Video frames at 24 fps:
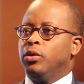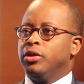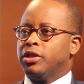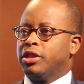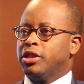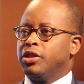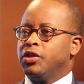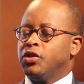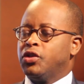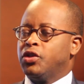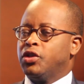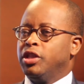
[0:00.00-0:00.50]

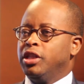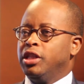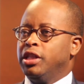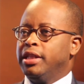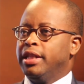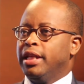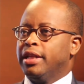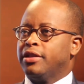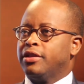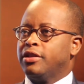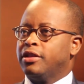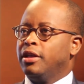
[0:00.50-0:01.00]
concerned
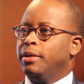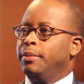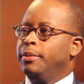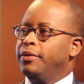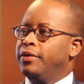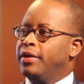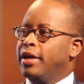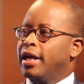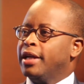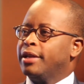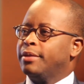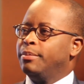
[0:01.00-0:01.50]
that some of
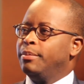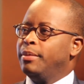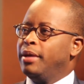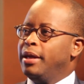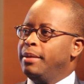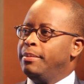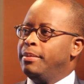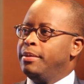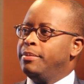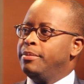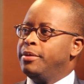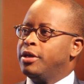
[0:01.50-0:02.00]
that may
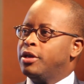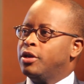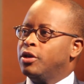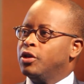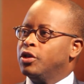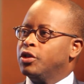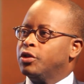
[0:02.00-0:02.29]
be because